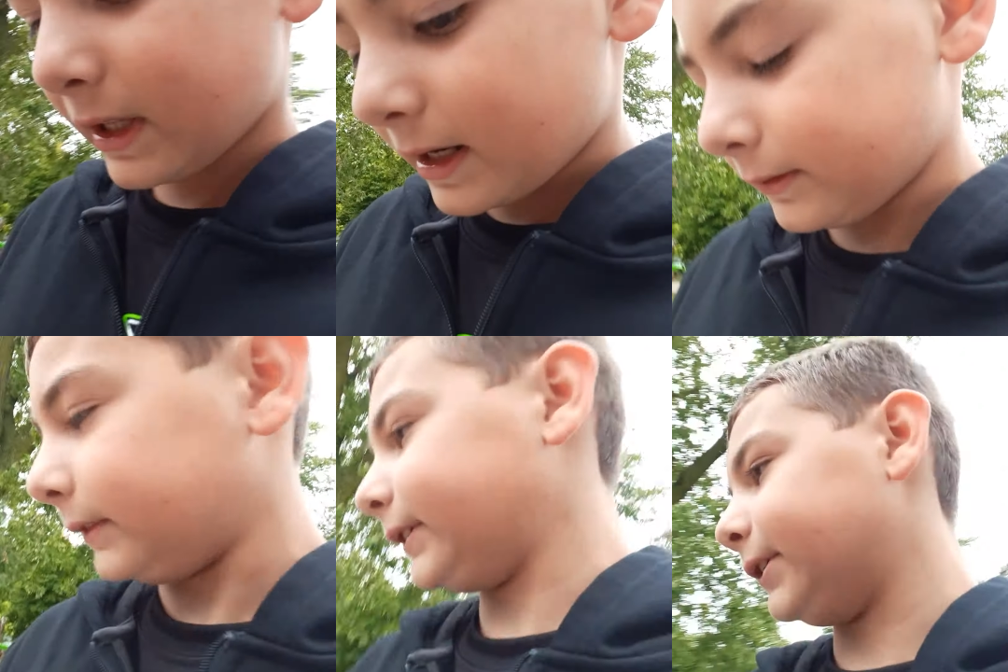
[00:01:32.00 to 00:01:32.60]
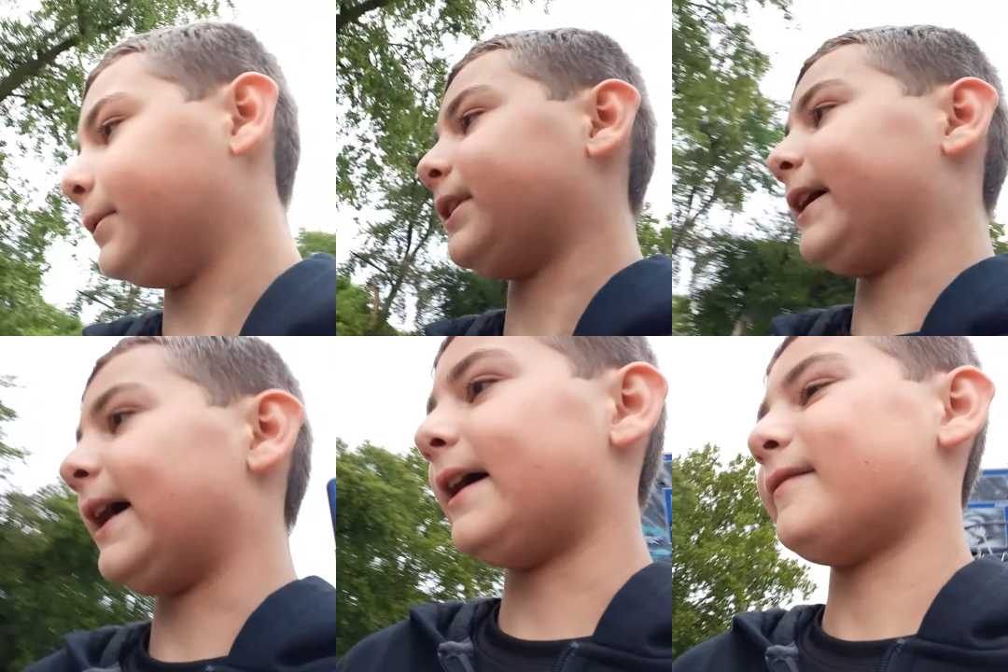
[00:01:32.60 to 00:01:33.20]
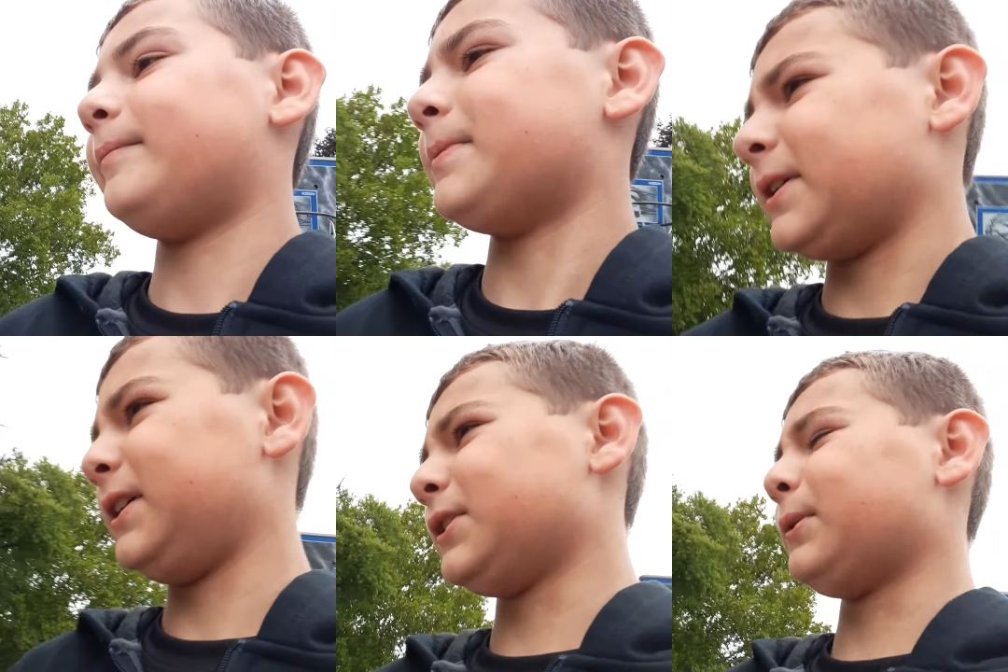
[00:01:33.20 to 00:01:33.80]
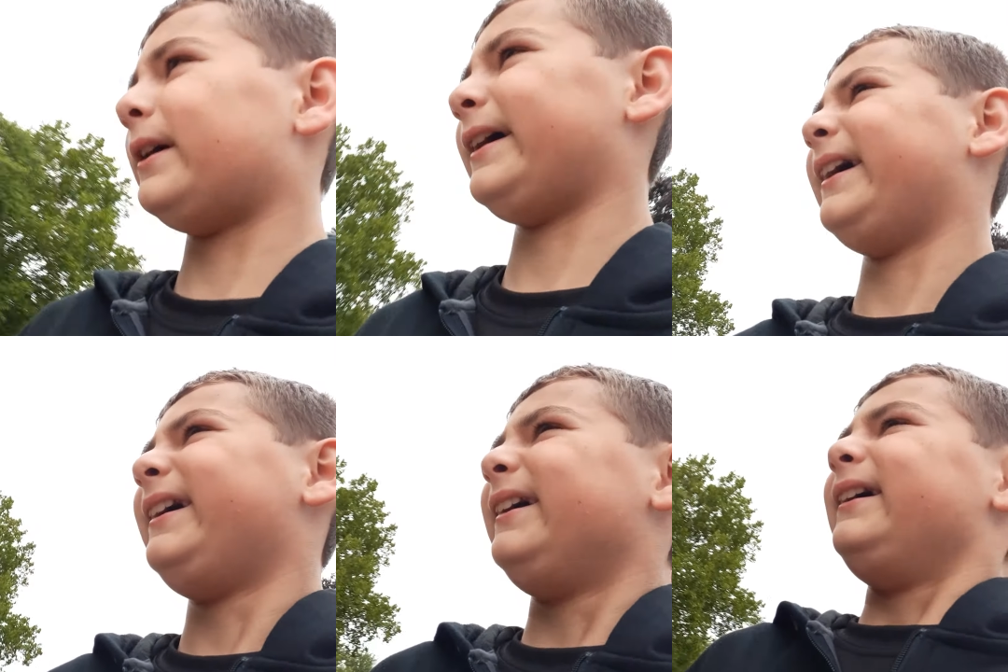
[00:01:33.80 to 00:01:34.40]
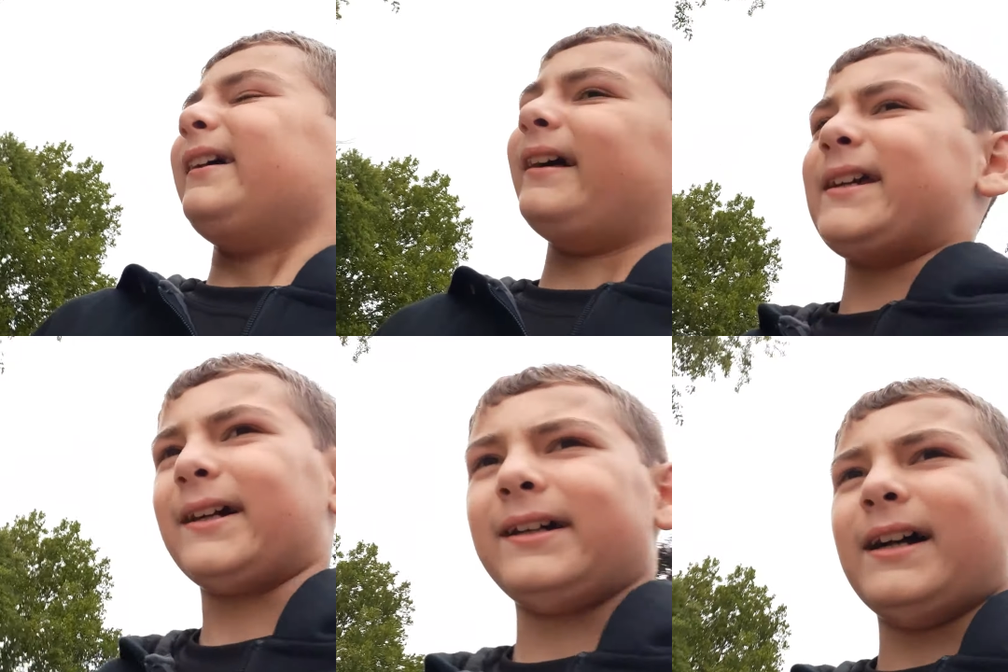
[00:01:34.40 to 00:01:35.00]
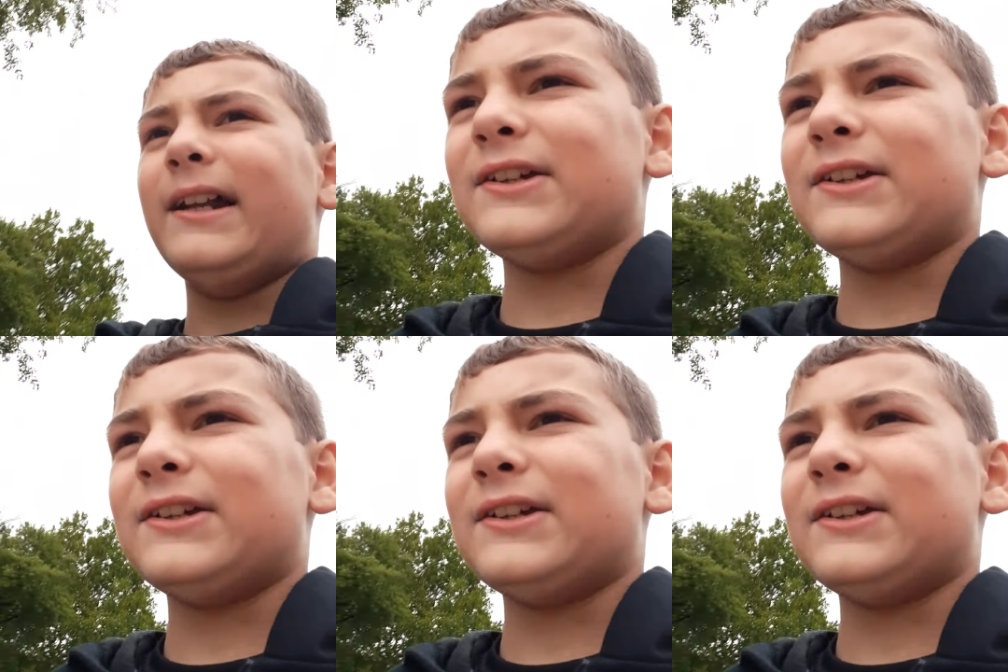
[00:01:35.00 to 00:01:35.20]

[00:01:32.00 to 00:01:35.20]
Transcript: a lot. I don't really know what they have, but either way, like I